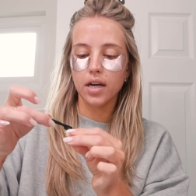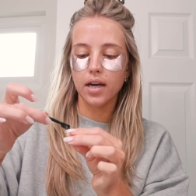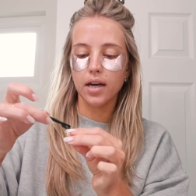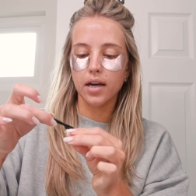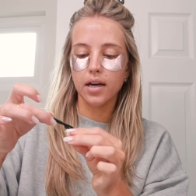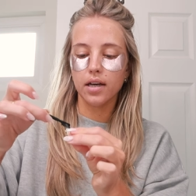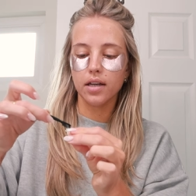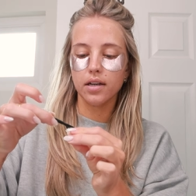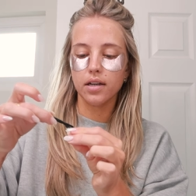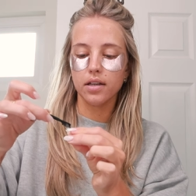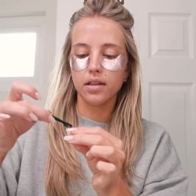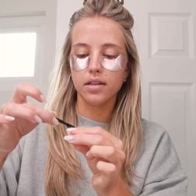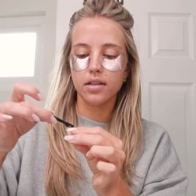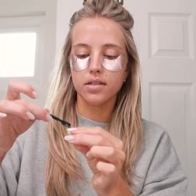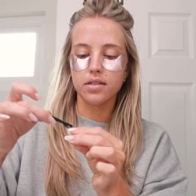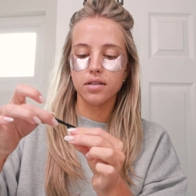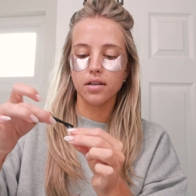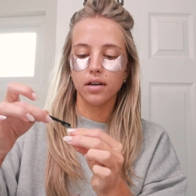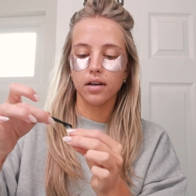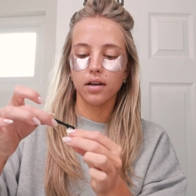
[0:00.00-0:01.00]
and
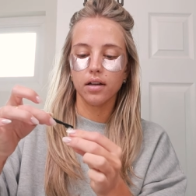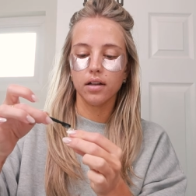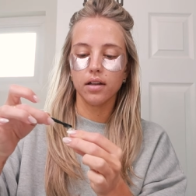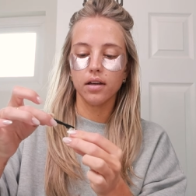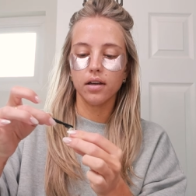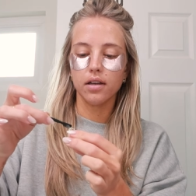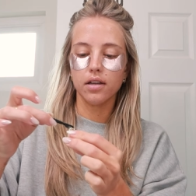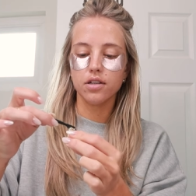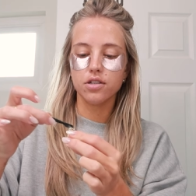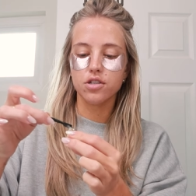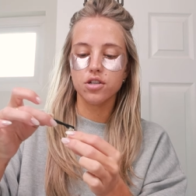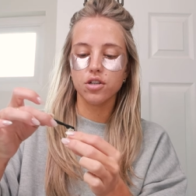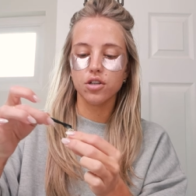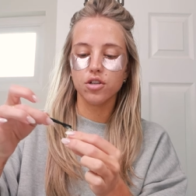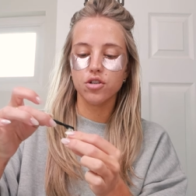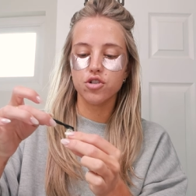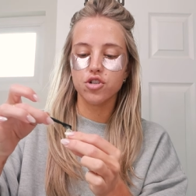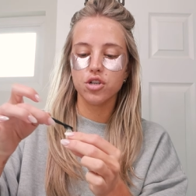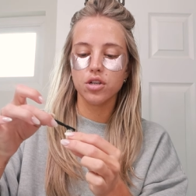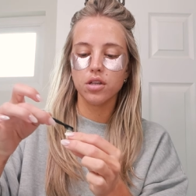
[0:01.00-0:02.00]
this like cleaning
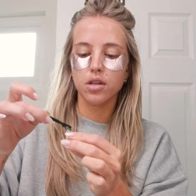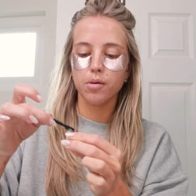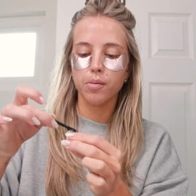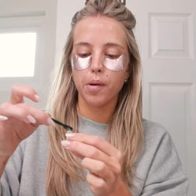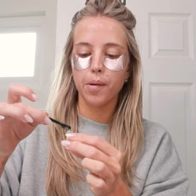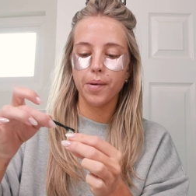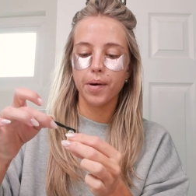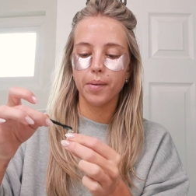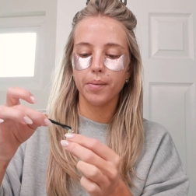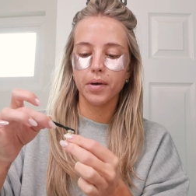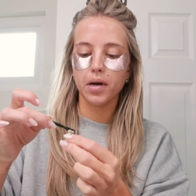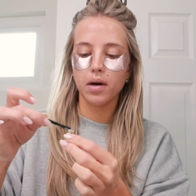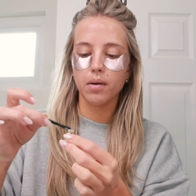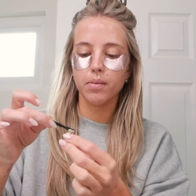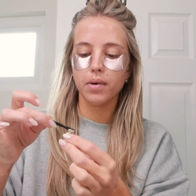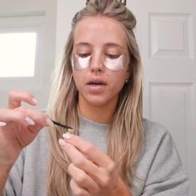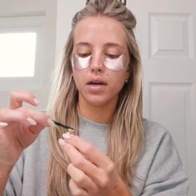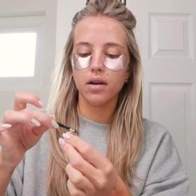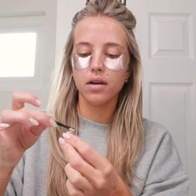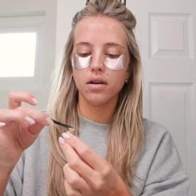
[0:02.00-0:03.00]
solution that my mom
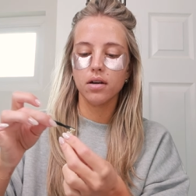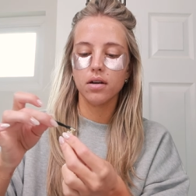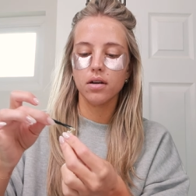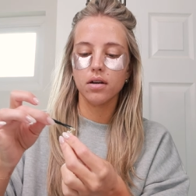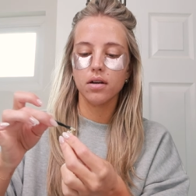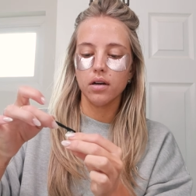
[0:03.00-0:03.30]
got me.